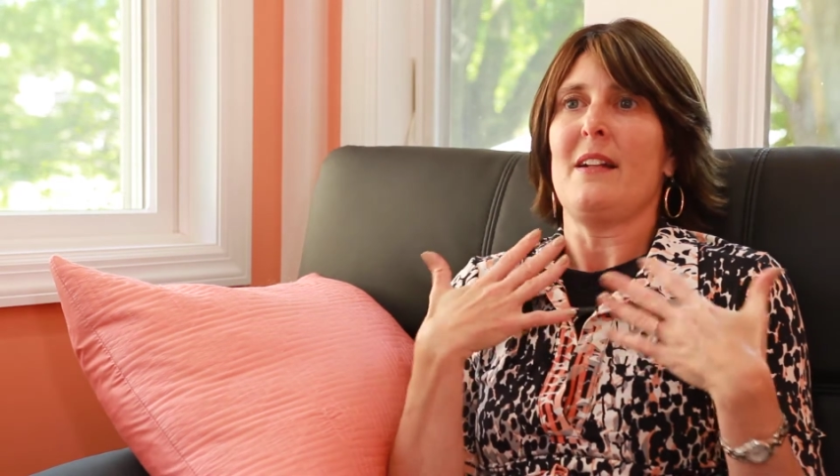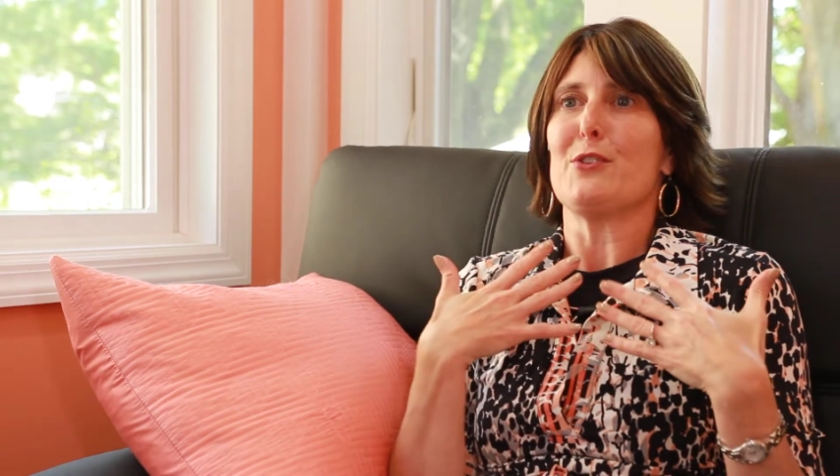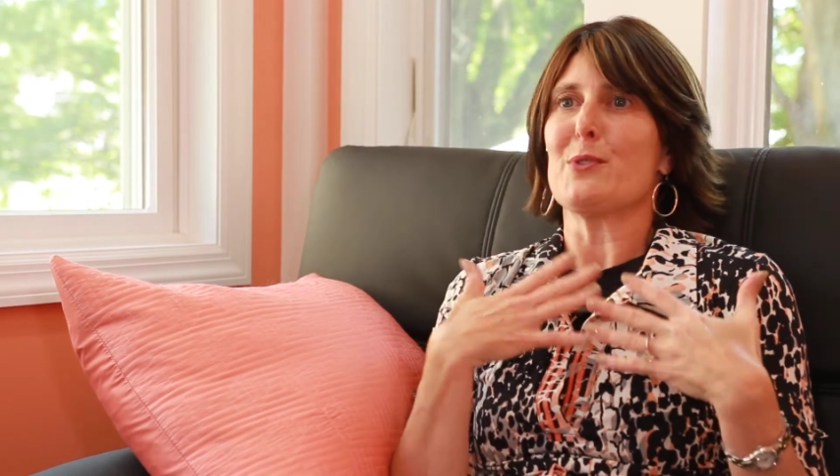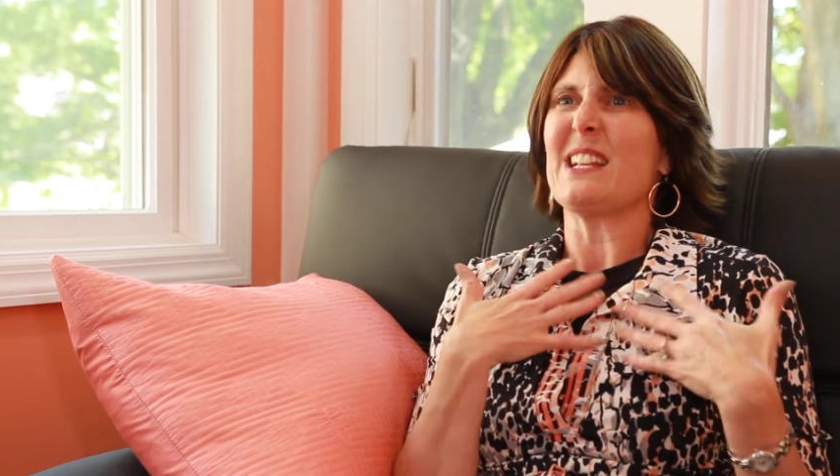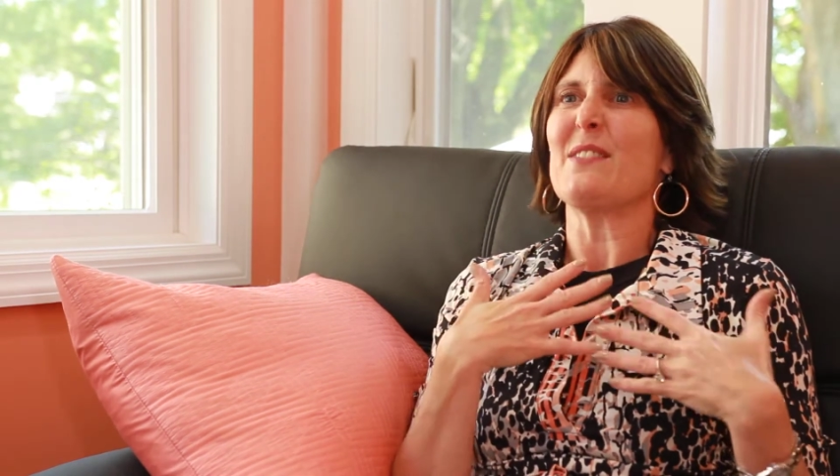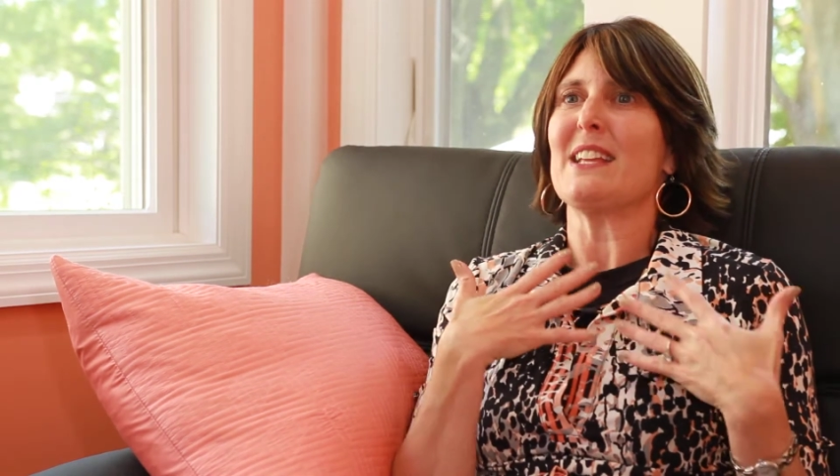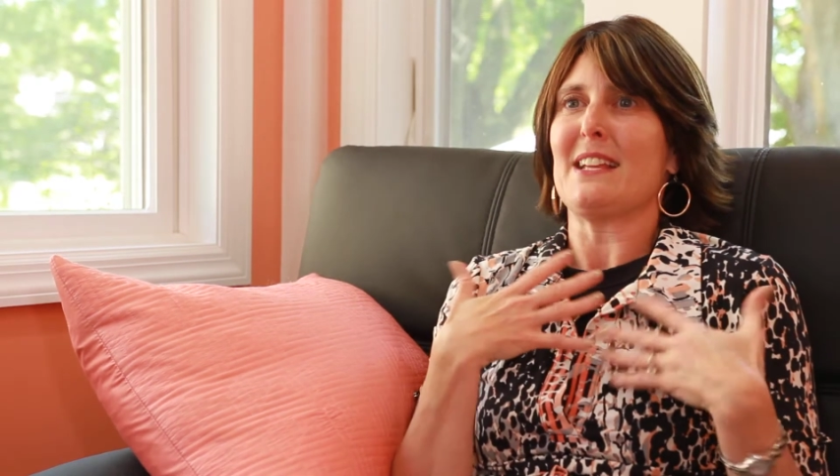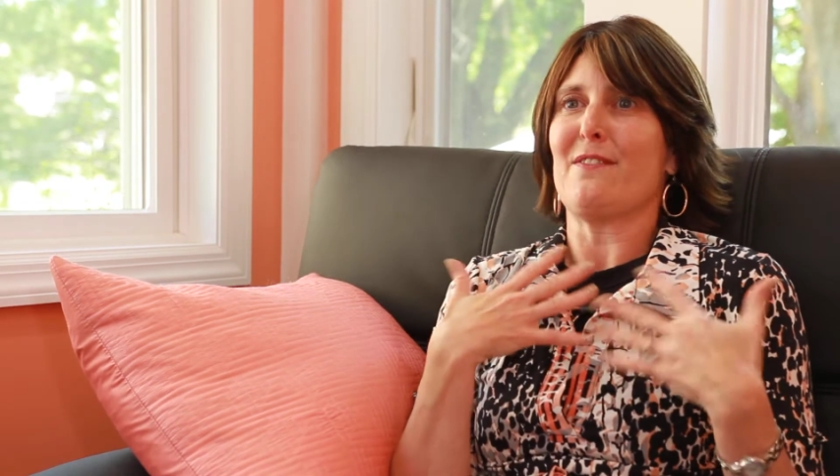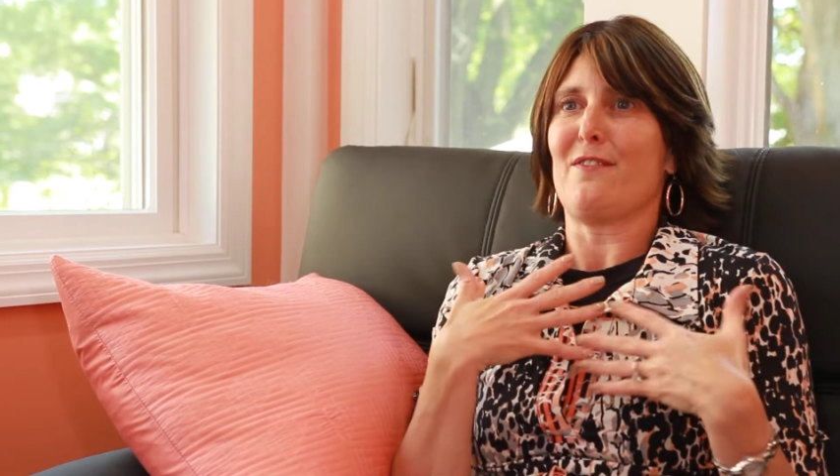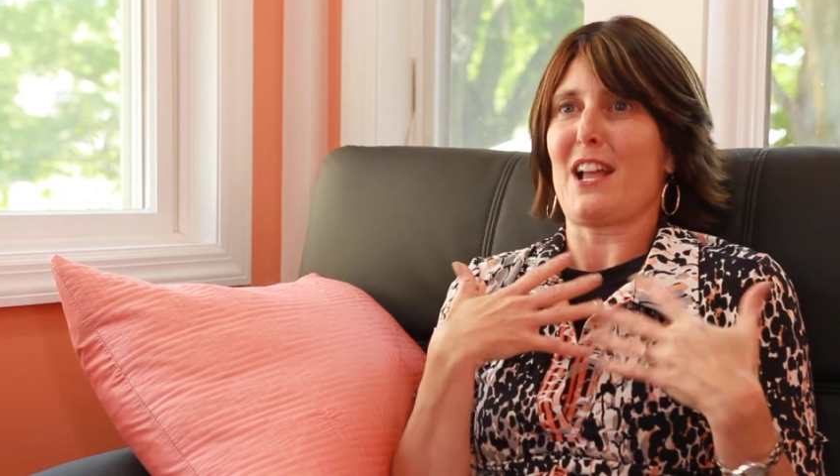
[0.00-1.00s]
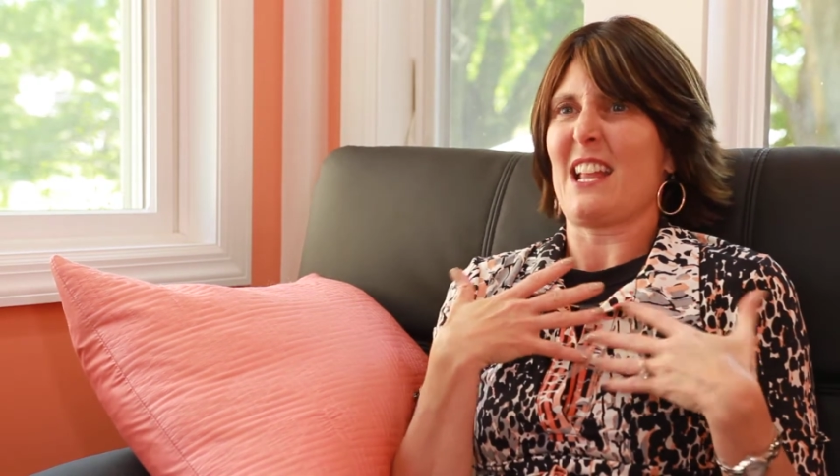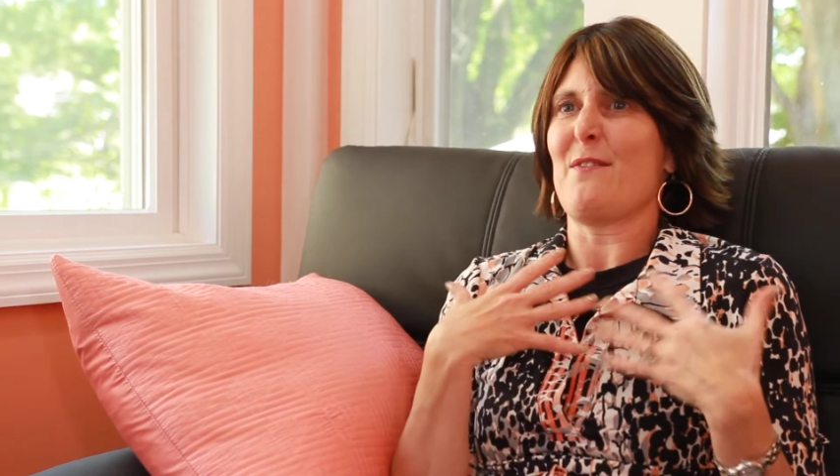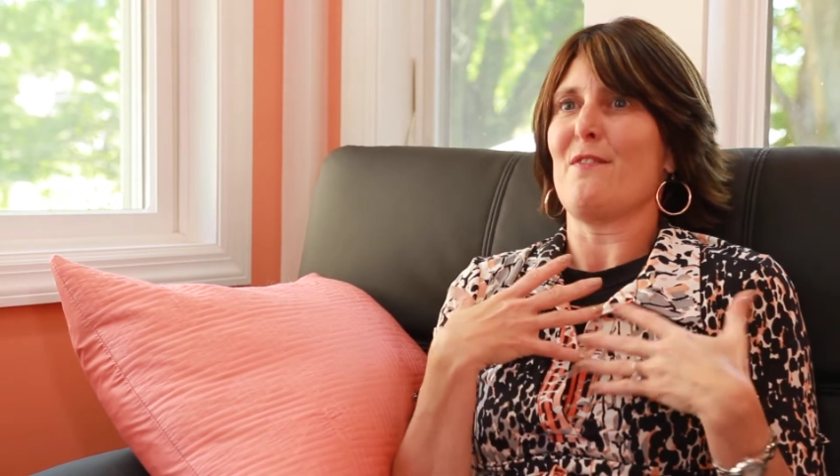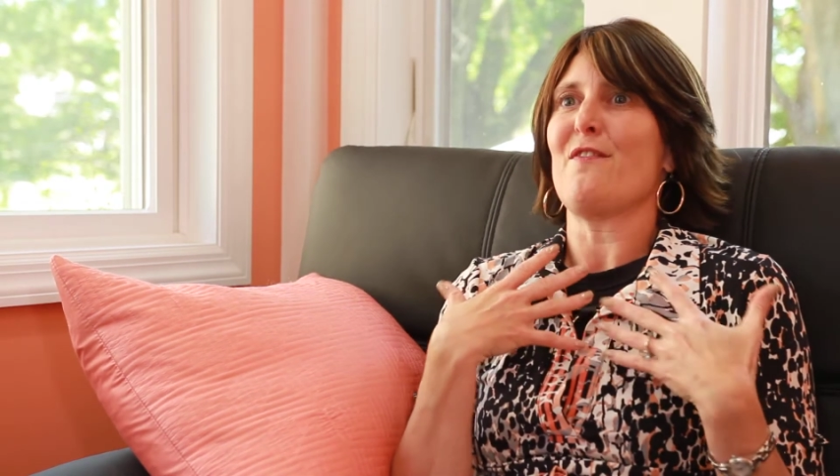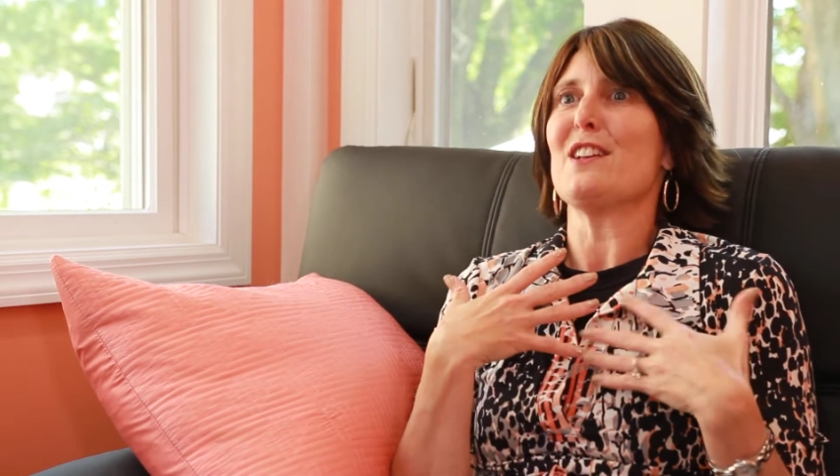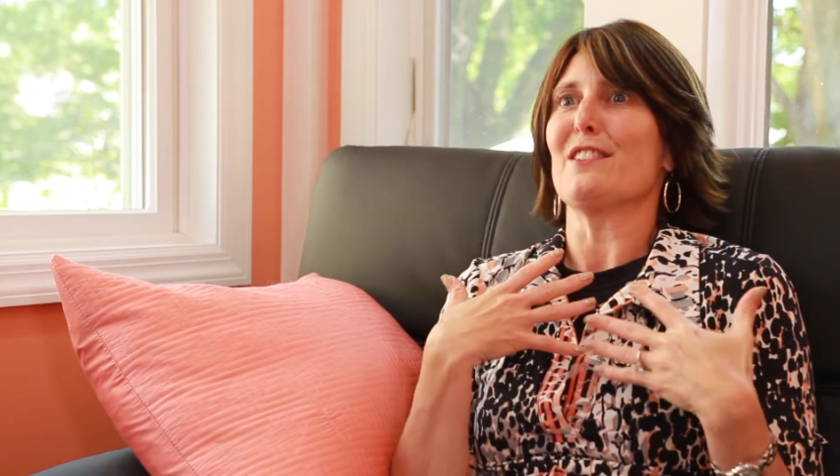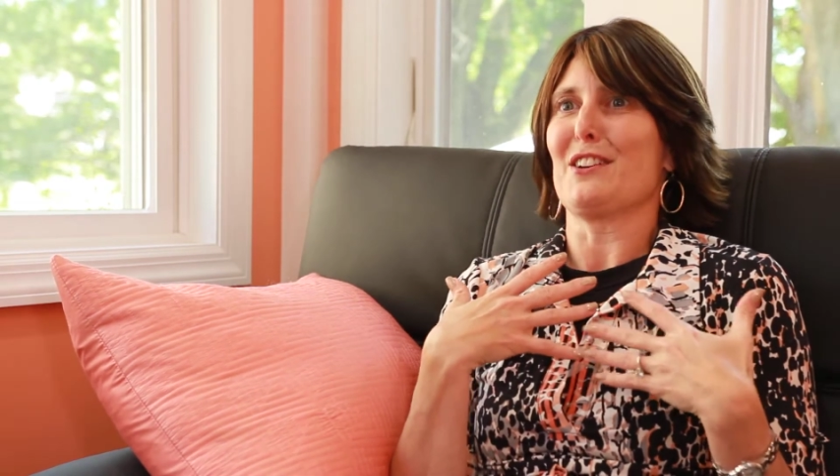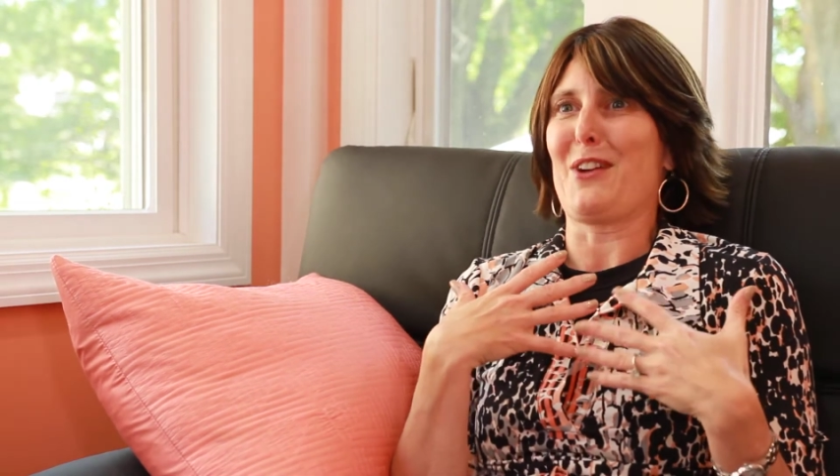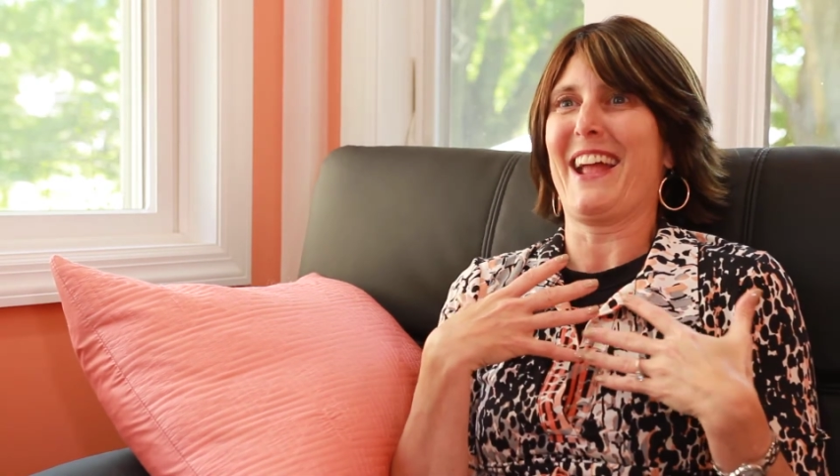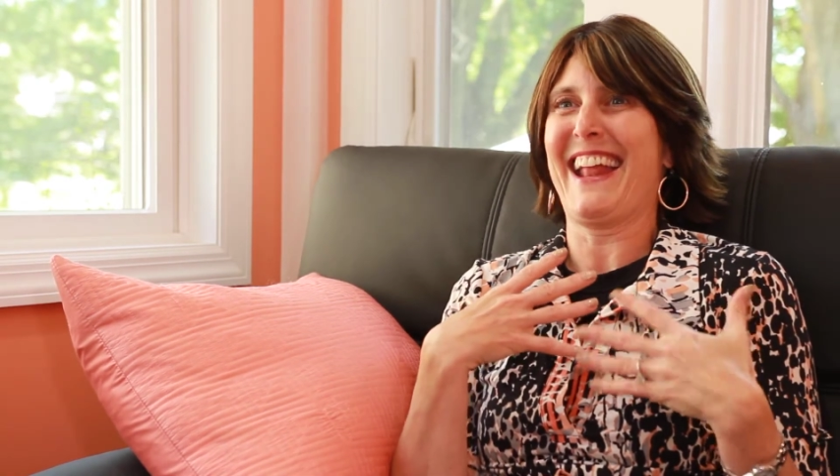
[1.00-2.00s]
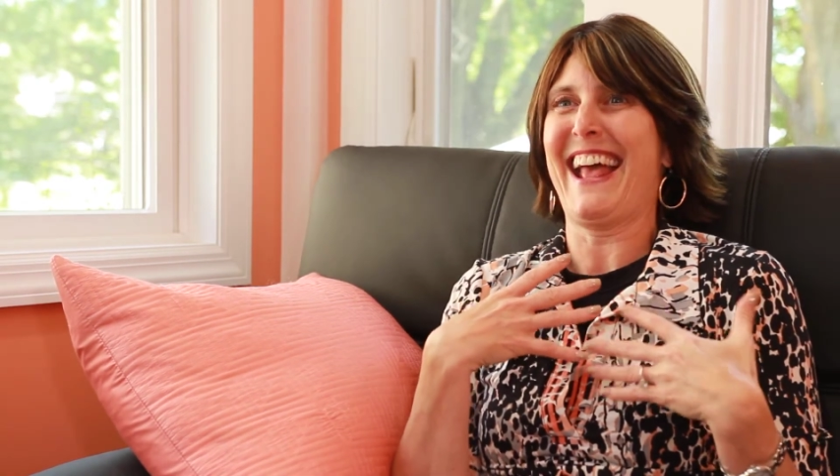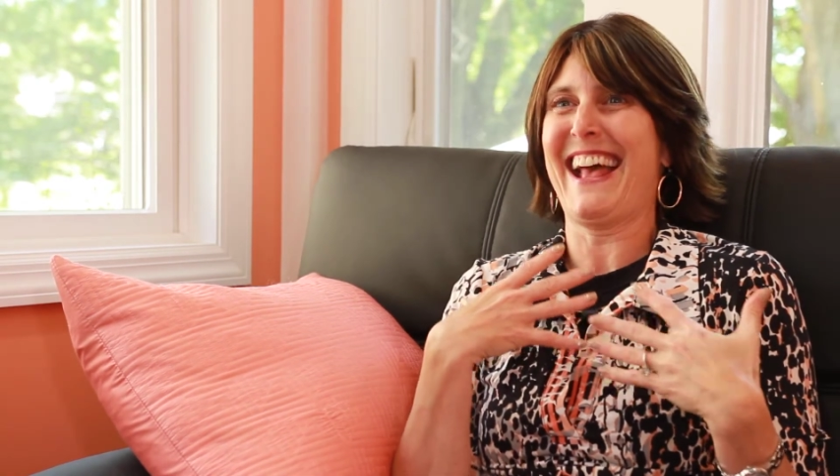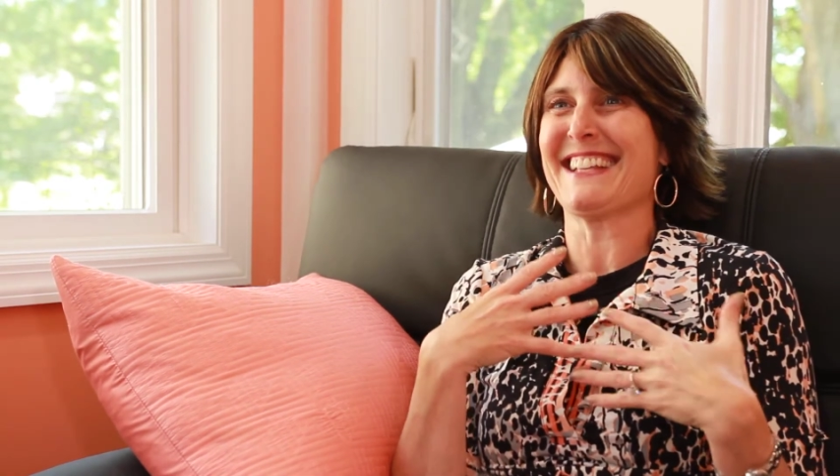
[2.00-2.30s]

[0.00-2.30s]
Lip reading: I can even feel it, right?